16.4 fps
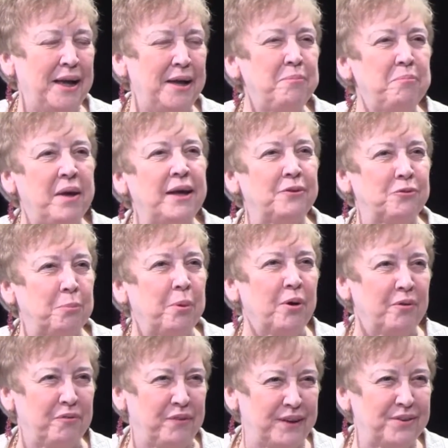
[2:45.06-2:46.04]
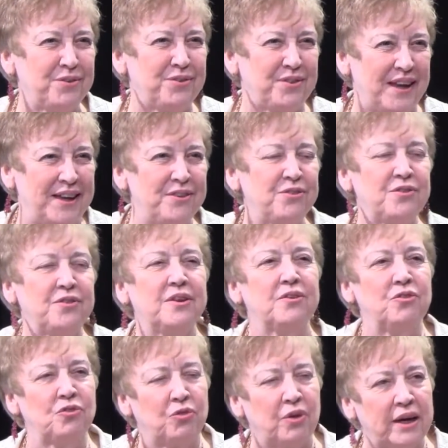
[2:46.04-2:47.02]
It makes perfect sense, the
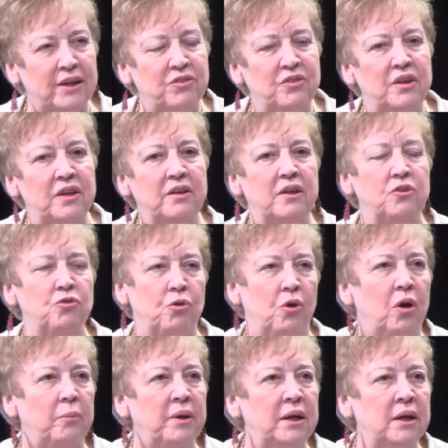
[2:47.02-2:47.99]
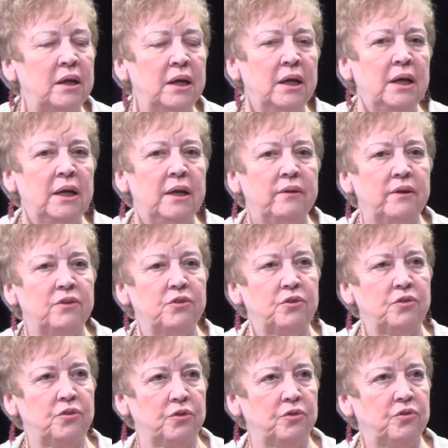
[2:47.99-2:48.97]
stress and the trauma that's
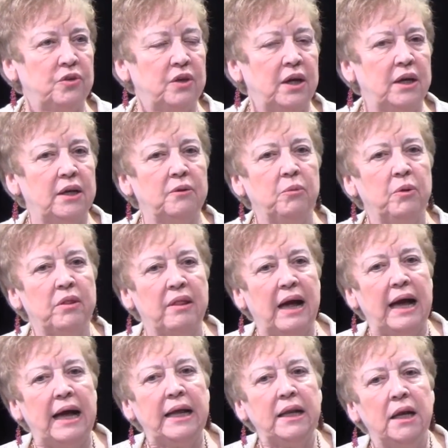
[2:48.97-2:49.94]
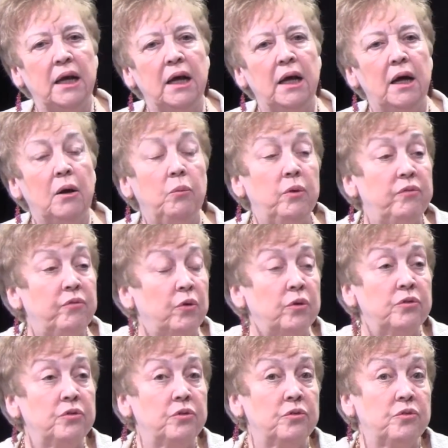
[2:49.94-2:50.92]
associated with that. We've
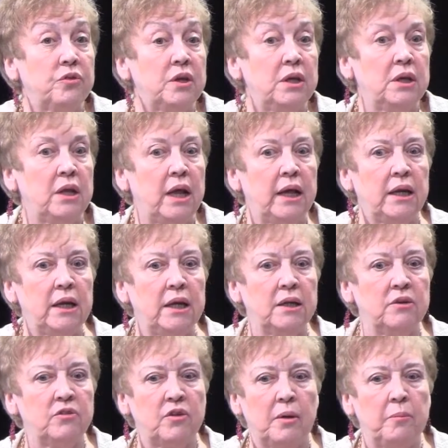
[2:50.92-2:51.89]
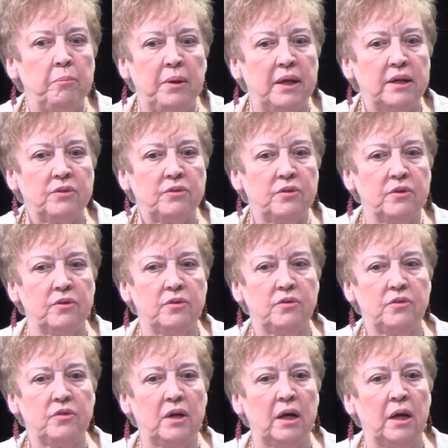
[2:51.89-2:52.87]
also seen that in some
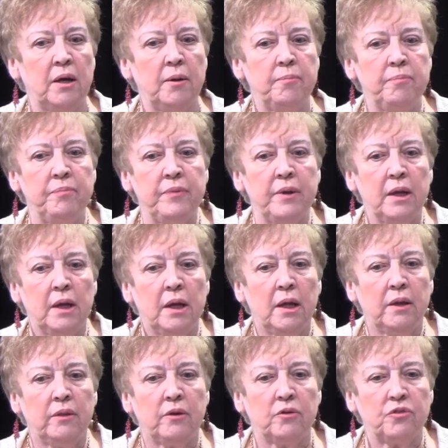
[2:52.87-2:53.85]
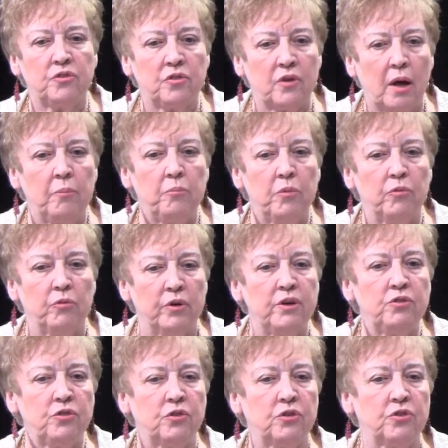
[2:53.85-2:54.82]
places, there's some
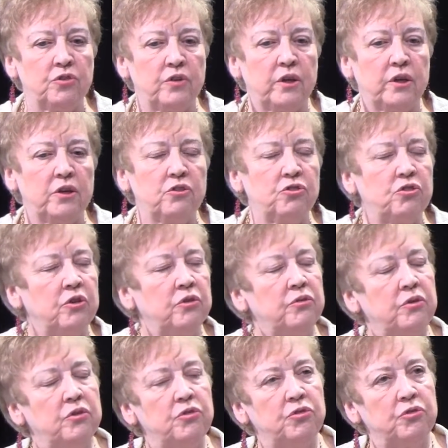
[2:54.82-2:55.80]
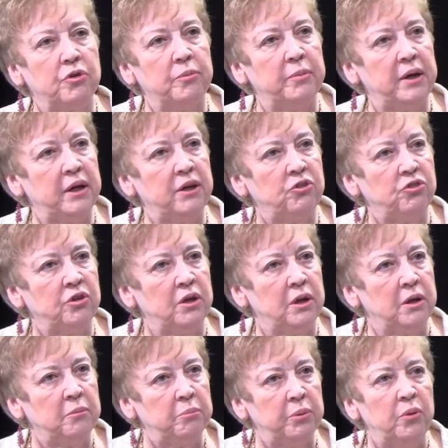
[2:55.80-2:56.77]
research that has shown discrimination
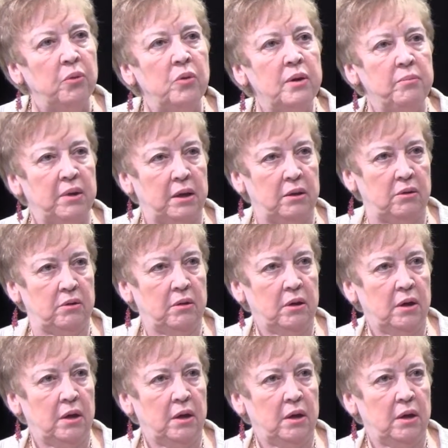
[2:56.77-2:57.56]
in employment